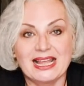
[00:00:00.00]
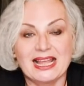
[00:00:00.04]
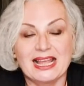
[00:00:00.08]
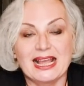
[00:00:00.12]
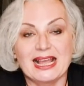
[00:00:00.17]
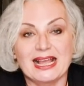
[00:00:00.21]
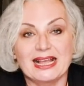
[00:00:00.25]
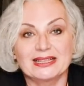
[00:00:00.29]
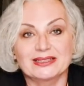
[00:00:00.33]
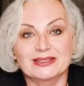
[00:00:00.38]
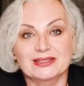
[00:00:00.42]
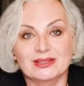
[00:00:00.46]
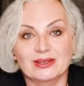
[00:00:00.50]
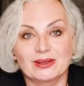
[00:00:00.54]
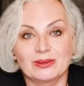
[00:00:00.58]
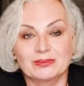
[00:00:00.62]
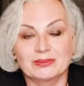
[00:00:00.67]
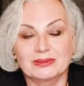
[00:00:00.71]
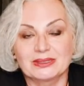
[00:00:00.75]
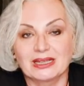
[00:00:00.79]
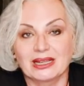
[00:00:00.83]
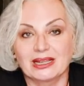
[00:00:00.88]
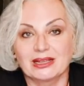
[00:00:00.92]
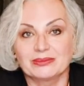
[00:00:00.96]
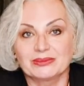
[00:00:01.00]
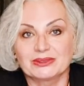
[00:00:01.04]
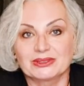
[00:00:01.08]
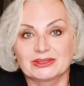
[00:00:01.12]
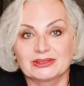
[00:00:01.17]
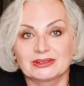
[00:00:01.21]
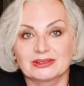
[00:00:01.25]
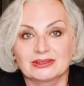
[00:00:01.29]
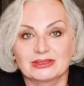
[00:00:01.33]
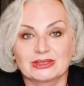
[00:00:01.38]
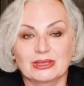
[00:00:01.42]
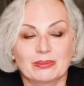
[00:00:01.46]
and sometimes
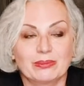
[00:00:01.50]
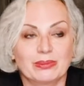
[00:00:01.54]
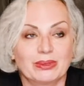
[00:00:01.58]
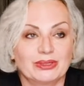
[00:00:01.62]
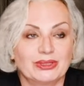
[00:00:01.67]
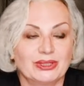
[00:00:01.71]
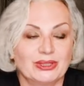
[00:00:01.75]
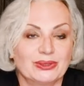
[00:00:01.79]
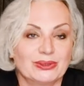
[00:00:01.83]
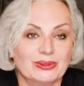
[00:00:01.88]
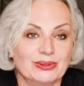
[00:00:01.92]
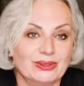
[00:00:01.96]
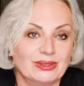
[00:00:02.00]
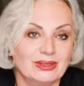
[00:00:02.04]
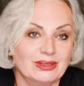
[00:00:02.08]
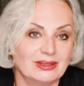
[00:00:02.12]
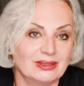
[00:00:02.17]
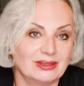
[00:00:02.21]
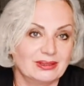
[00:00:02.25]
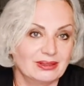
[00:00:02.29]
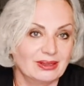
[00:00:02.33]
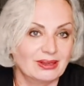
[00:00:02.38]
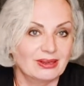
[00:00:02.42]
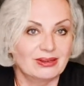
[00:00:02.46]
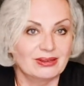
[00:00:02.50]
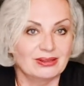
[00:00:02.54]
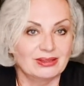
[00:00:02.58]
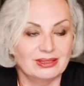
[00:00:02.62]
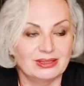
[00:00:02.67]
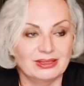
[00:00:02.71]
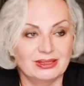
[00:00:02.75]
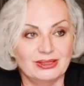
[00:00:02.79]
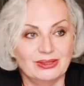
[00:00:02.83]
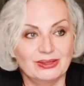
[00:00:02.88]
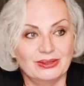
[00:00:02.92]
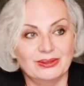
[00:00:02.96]
somebody could knock on
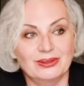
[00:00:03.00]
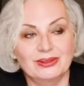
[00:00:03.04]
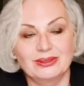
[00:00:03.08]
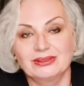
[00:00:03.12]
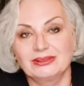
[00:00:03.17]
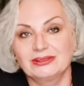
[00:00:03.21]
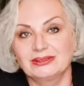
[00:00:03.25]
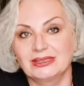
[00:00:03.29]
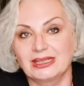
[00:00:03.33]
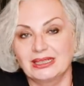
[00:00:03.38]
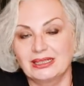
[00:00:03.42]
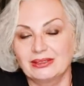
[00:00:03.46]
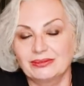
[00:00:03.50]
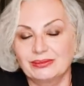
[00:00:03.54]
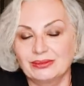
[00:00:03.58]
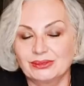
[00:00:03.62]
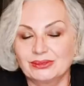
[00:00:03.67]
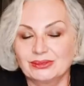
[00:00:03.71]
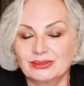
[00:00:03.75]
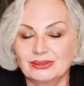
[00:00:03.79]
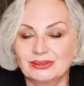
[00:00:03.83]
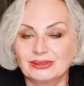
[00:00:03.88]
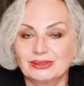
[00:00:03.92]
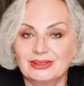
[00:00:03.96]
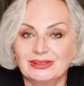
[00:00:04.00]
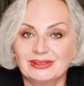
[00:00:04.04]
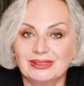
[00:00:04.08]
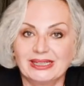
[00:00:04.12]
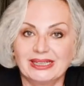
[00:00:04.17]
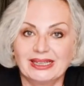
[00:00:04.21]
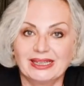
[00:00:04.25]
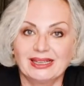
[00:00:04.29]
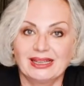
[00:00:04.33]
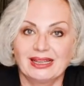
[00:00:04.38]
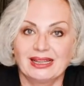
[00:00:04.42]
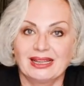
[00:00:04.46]
the door, telephone could
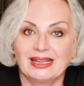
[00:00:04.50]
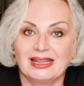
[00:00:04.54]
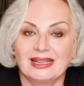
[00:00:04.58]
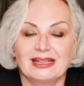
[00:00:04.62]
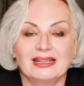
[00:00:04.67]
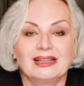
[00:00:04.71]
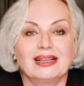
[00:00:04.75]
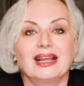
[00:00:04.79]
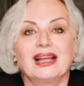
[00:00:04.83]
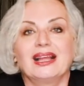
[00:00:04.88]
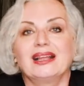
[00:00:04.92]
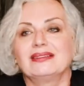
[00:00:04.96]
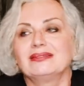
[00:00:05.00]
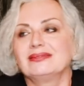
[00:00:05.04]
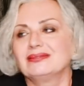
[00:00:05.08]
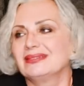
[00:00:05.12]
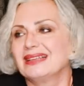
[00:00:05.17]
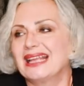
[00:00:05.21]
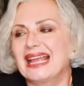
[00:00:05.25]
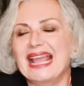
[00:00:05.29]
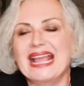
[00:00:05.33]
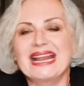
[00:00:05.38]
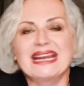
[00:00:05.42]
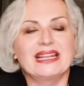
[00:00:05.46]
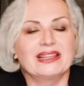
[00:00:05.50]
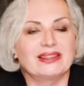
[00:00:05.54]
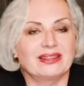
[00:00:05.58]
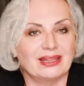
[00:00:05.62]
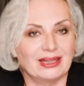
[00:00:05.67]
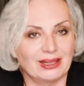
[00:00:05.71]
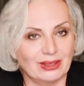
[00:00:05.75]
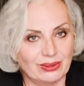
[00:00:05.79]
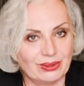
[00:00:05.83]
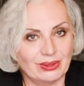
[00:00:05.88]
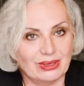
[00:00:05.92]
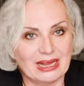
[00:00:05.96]
ring, uh,
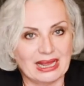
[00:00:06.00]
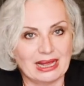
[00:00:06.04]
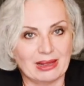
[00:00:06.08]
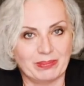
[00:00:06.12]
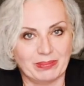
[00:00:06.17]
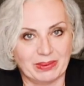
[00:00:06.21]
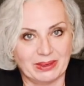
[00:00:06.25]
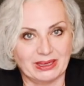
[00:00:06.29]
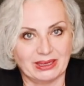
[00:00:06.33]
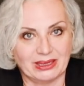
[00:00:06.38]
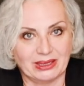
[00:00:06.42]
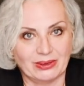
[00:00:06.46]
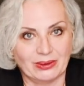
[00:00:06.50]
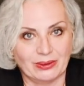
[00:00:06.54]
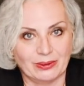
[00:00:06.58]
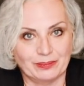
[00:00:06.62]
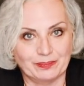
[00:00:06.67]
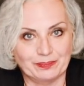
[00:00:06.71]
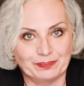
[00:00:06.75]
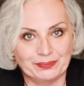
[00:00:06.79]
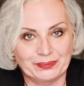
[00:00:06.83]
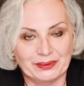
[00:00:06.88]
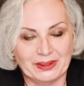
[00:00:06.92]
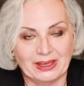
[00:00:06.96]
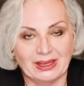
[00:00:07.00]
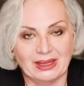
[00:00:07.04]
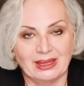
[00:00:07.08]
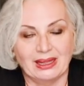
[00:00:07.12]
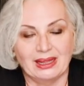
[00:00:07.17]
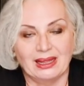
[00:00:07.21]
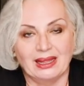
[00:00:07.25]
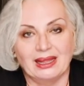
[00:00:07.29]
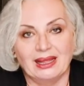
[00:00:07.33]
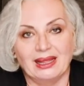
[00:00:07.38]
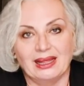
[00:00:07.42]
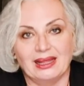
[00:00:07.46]
anything could happen at home.
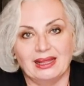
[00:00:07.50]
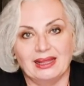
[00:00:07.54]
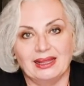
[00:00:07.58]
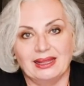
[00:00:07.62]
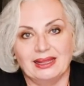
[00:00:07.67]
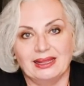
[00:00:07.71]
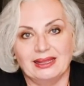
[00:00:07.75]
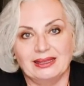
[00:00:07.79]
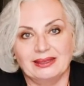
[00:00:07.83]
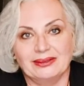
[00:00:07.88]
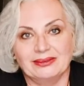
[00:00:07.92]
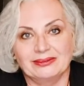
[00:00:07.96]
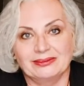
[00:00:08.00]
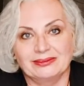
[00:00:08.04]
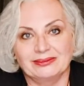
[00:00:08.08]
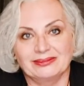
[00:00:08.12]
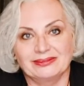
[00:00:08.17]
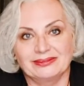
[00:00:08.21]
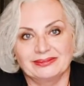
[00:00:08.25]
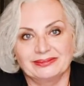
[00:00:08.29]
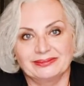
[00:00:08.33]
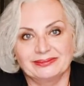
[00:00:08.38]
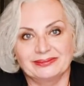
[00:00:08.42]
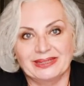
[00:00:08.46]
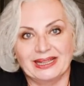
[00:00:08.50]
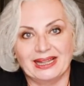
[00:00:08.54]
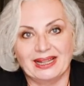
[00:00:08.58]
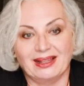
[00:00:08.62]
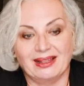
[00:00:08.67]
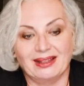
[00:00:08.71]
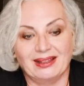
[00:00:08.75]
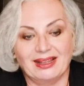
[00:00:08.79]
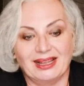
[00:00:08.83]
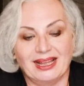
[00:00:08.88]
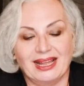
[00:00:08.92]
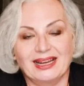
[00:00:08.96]
Um,
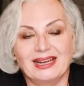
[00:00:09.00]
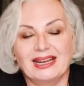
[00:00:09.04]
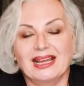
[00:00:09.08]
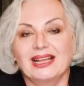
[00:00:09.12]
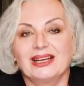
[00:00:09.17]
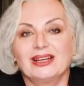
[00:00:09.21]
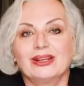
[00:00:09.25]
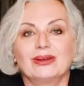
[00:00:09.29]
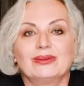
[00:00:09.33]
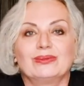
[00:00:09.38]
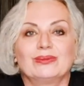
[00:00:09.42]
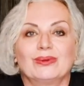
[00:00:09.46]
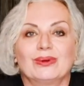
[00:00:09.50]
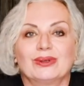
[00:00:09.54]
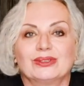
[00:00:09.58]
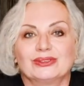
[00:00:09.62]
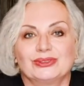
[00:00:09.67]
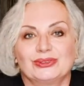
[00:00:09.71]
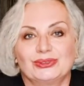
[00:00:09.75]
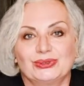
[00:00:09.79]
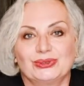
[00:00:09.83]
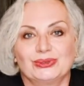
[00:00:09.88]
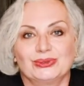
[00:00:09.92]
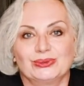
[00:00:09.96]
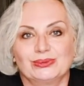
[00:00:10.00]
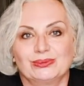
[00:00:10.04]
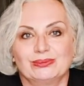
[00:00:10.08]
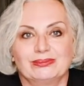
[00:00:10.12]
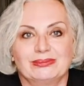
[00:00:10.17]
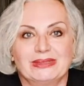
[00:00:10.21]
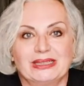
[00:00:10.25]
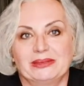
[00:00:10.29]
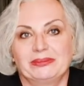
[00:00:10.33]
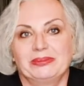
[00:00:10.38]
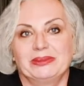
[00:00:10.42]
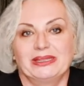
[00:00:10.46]
and I don't want to
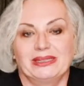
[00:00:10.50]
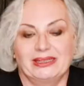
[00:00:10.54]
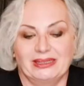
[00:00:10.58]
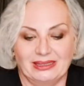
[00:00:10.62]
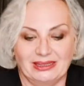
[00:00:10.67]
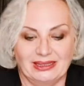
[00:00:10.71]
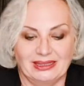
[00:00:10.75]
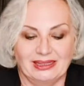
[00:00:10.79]
maybe